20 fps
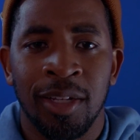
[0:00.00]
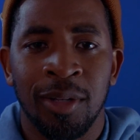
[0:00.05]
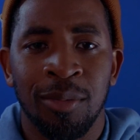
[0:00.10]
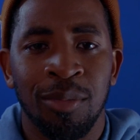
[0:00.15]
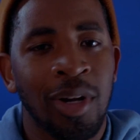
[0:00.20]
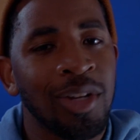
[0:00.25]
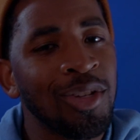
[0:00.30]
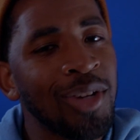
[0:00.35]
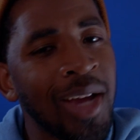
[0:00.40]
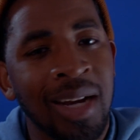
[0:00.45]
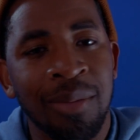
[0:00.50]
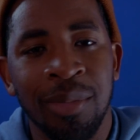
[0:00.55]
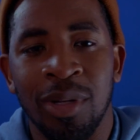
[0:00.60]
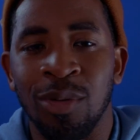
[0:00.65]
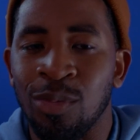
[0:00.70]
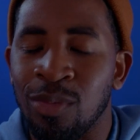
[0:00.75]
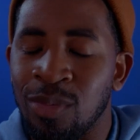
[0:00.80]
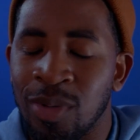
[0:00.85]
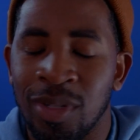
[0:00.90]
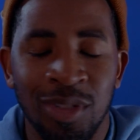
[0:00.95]
Bro, you got
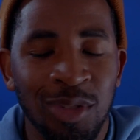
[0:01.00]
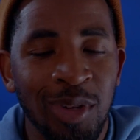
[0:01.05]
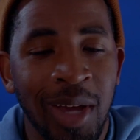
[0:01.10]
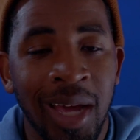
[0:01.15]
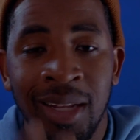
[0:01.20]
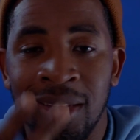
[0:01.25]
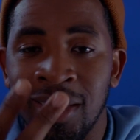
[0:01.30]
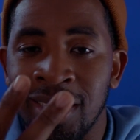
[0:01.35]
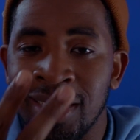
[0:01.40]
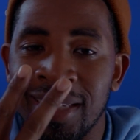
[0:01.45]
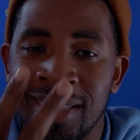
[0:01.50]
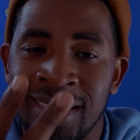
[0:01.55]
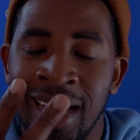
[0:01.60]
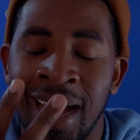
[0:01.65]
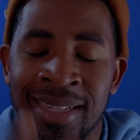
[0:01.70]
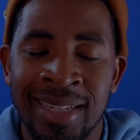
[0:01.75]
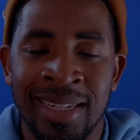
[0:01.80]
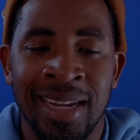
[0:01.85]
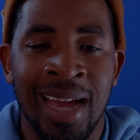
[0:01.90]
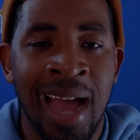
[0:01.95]
to look these
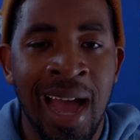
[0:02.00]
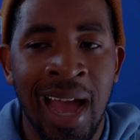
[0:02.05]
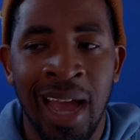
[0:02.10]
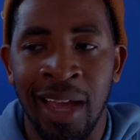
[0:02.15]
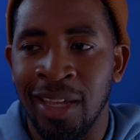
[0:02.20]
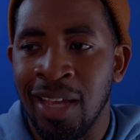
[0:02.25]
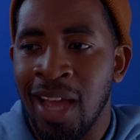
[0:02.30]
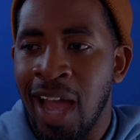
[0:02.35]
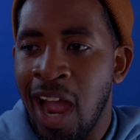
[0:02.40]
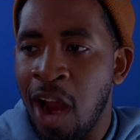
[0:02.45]
guys in the eye.